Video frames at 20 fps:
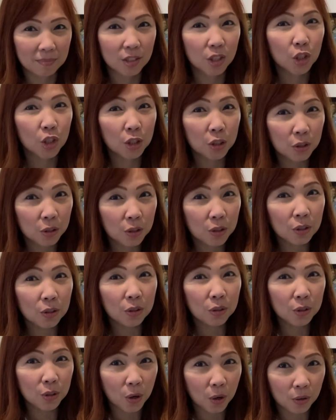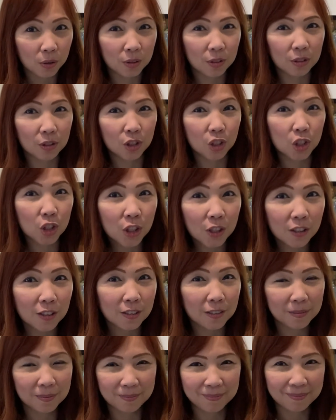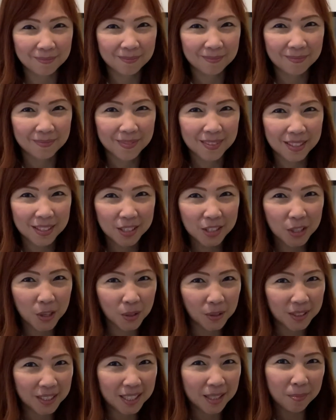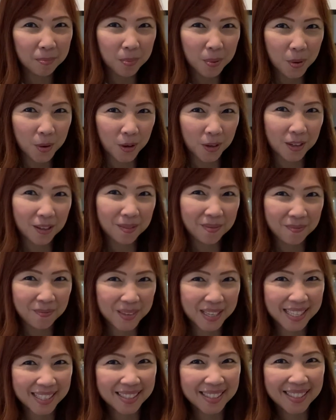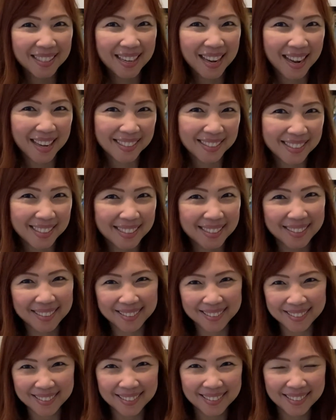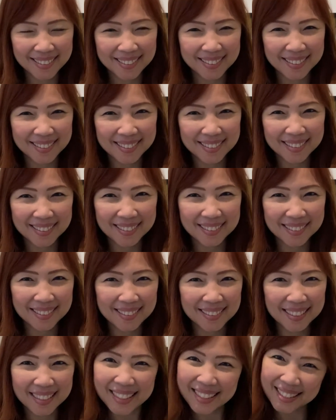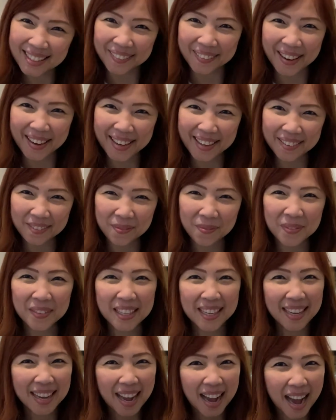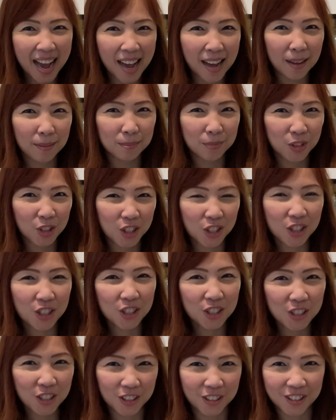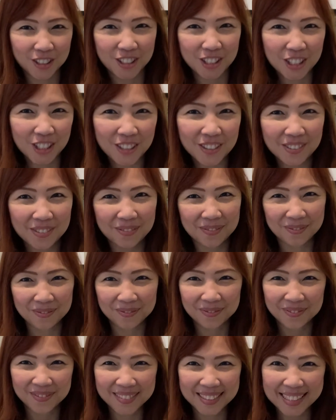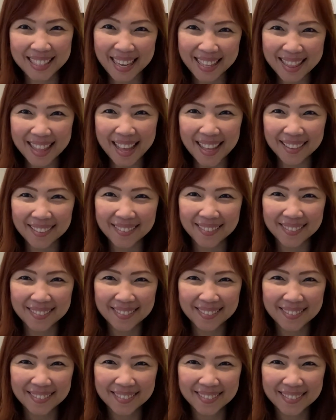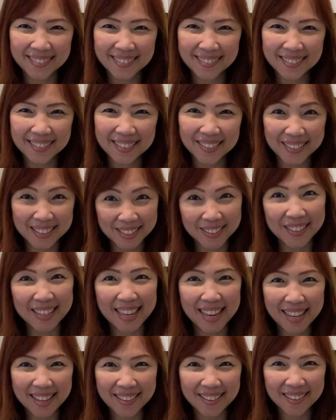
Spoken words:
Ji yolk juk, salty pork meat congee. Easy, right? Ji yolk juk. You got that? Want to do it again?